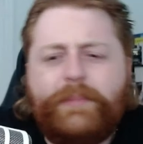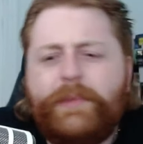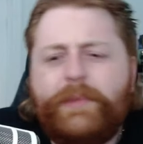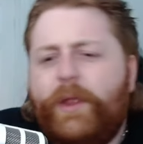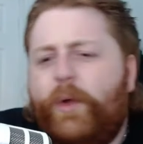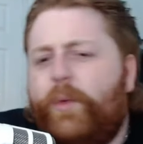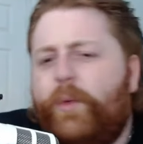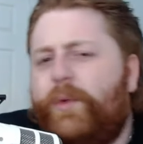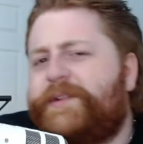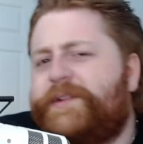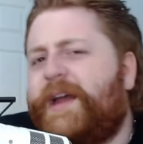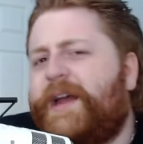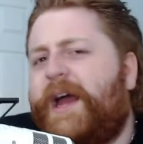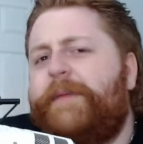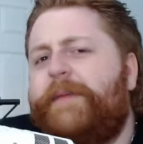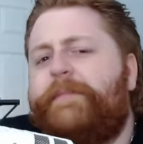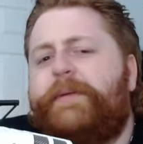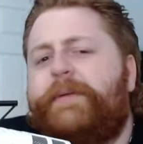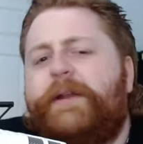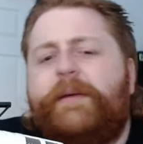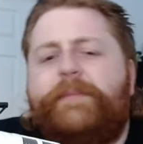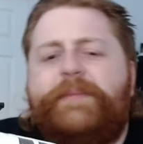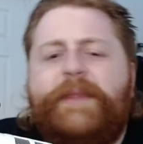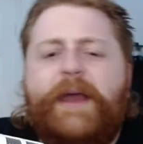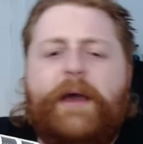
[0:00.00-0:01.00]
was
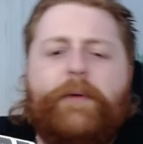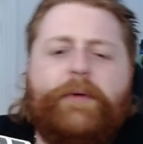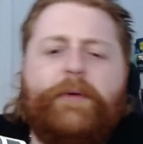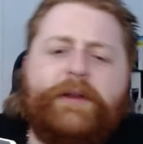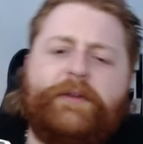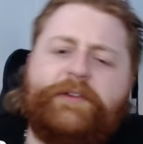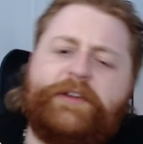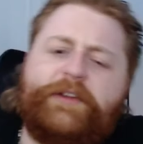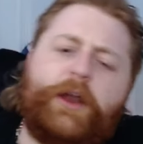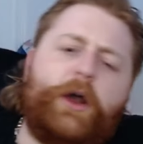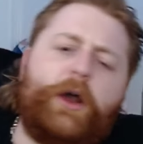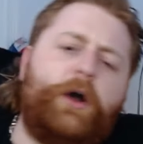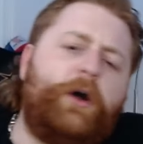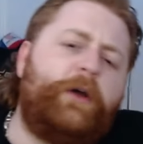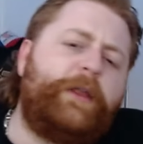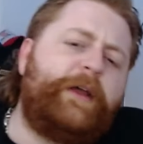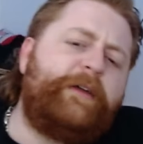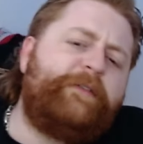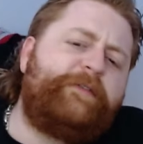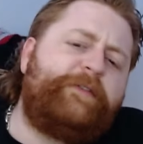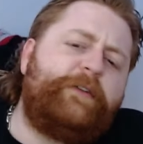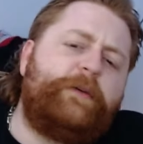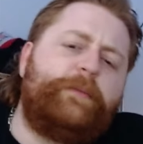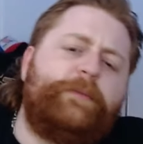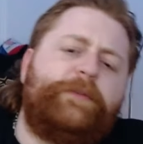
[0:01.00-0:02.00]
hyping up that one. He was like, oh, that
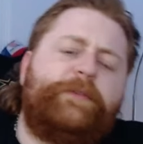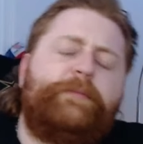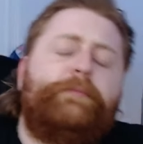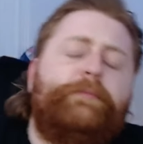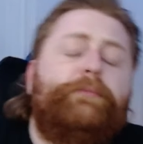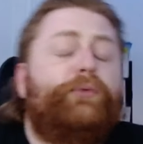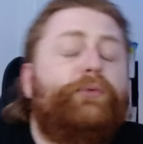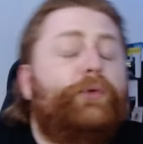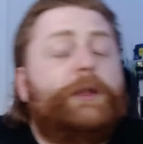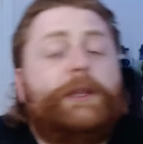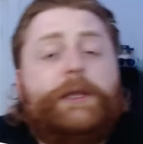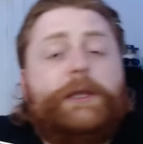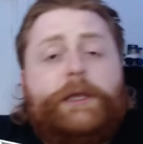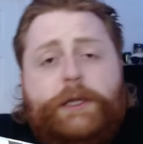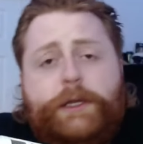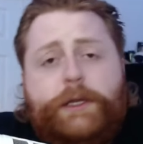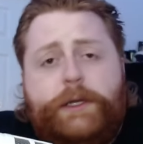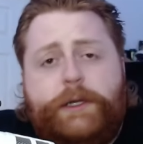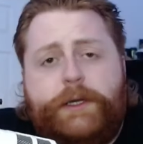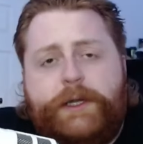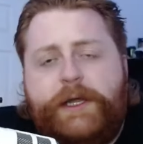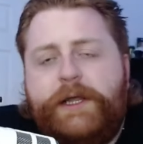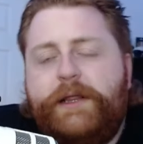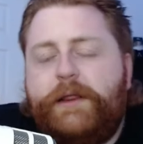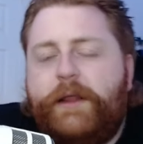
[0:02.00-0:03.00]
film's brilliant.
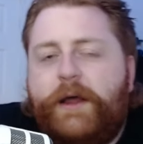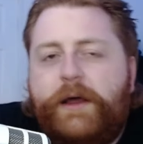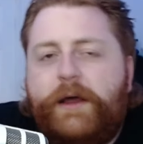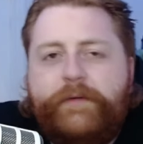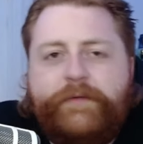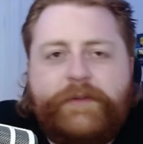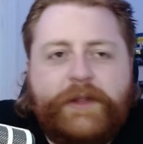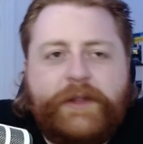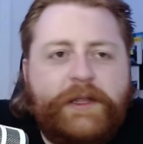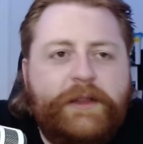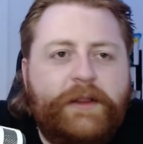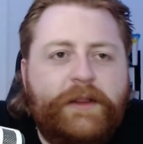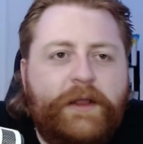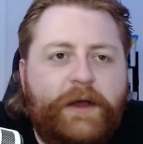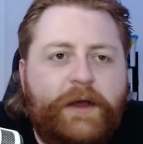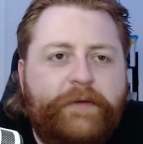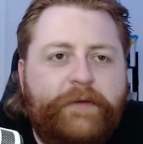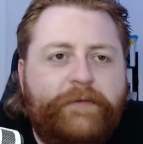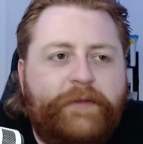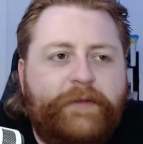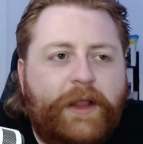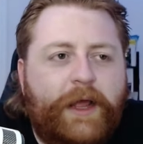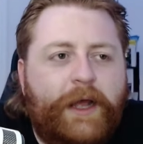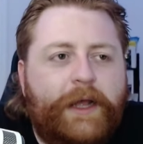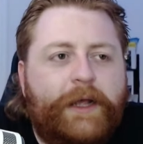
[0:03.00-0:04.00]
He
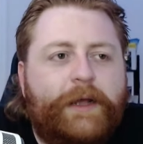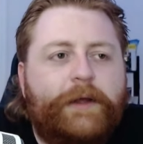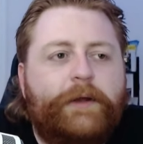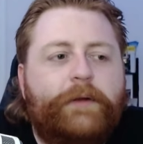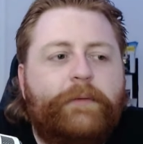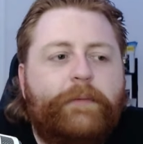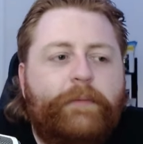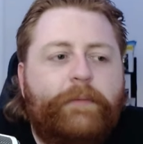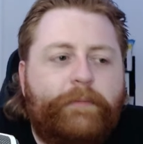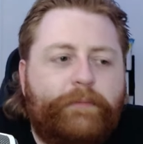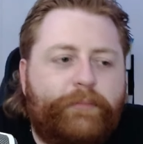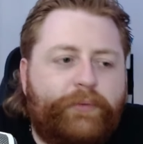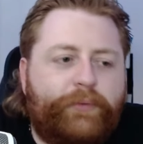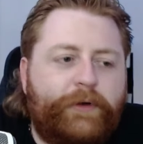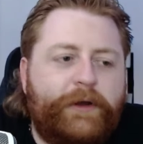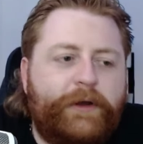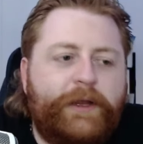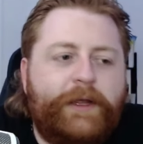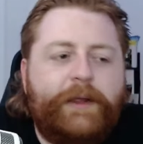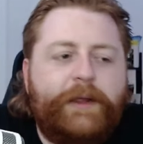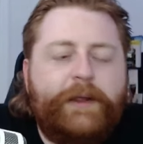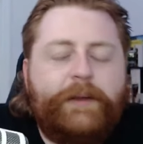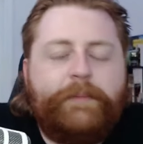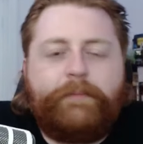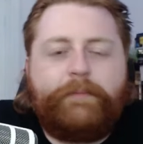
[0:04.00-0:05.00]
loved like
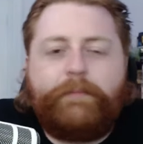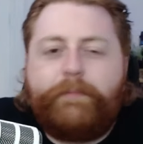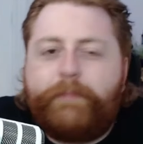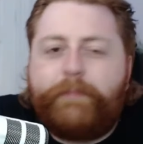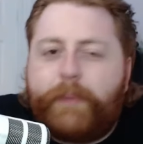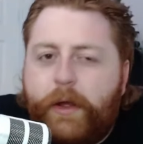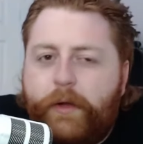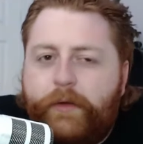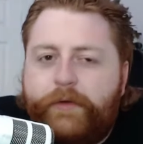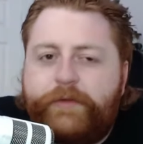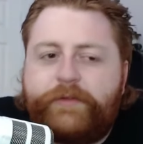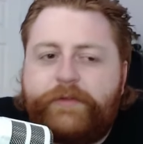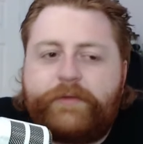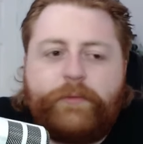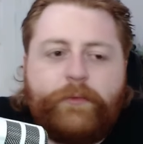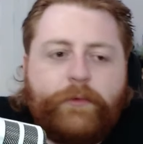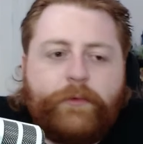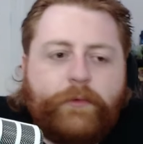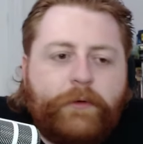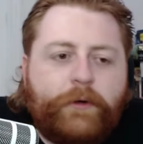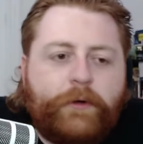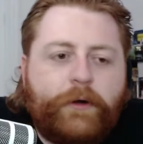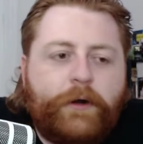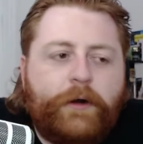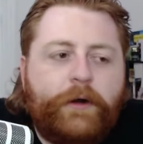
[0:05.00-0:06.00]

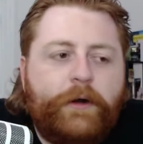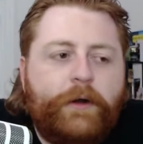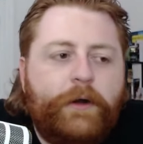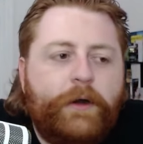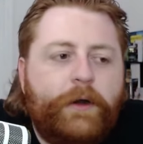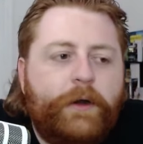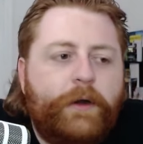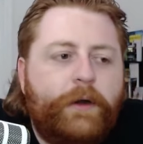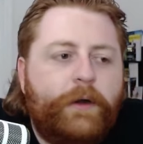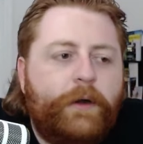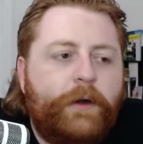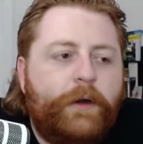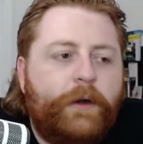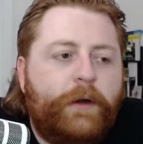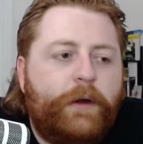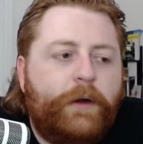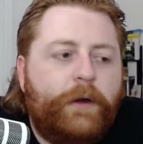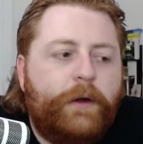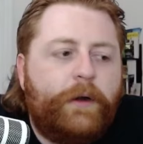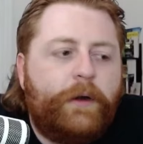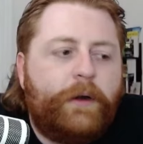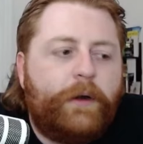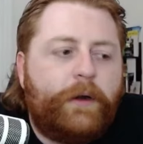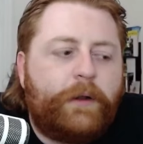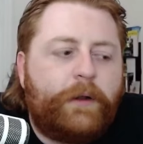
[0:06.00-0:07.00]
pre-post-war,
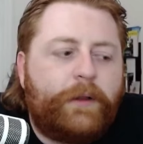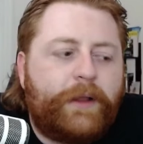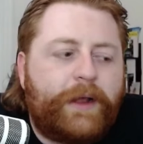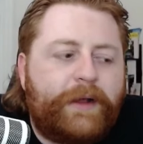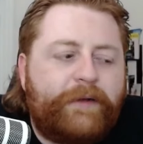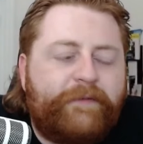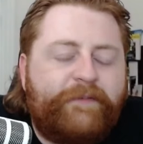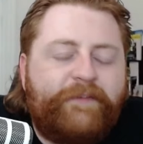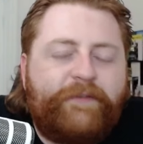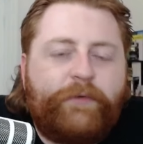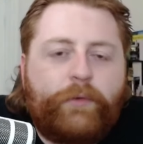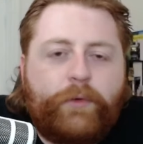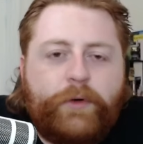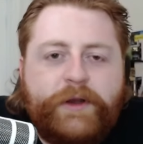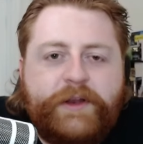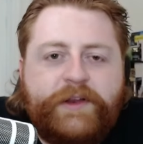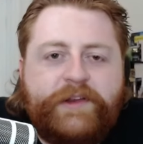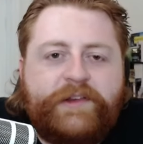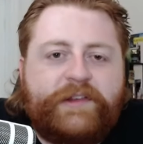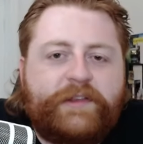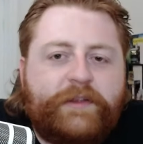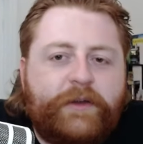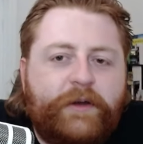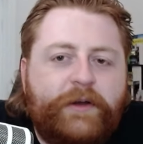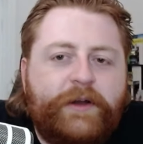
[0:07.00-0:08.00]
like
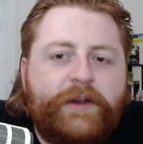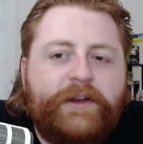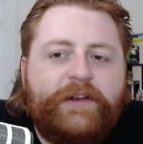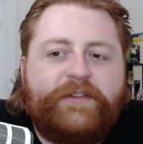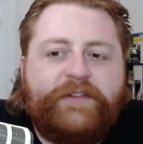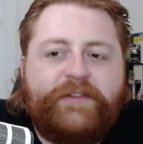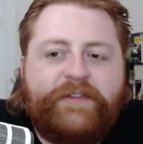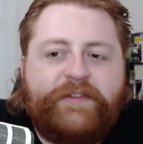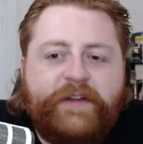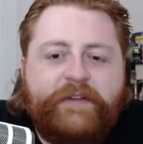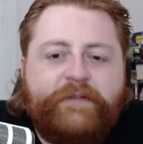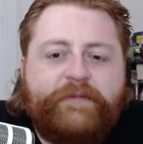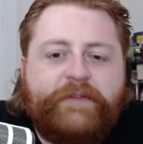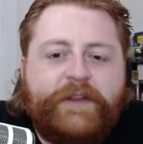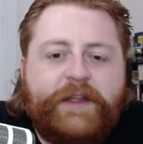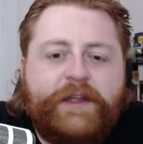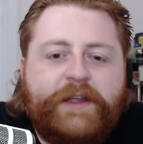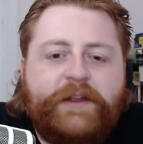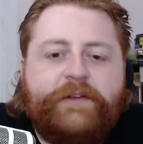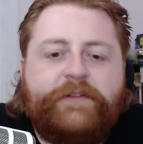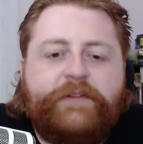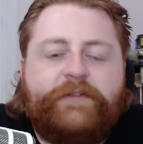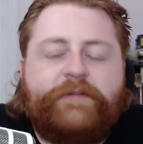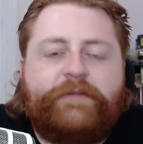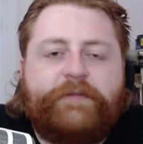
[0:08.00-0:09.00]
40s, 30s,
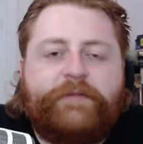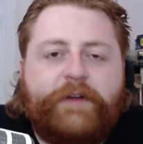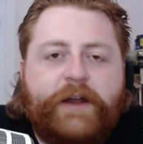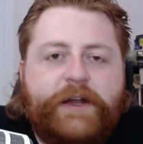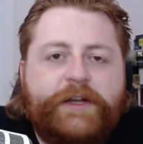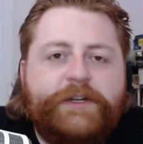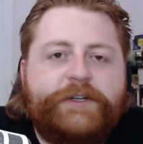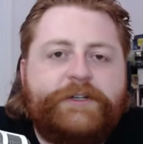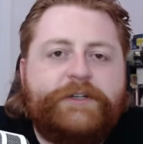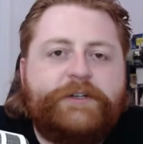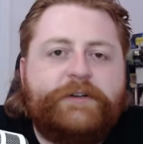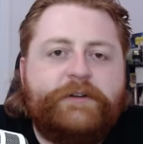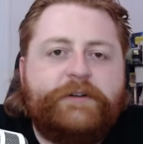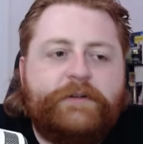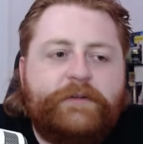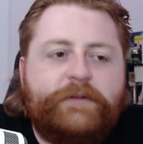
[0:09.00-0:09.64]
50s French,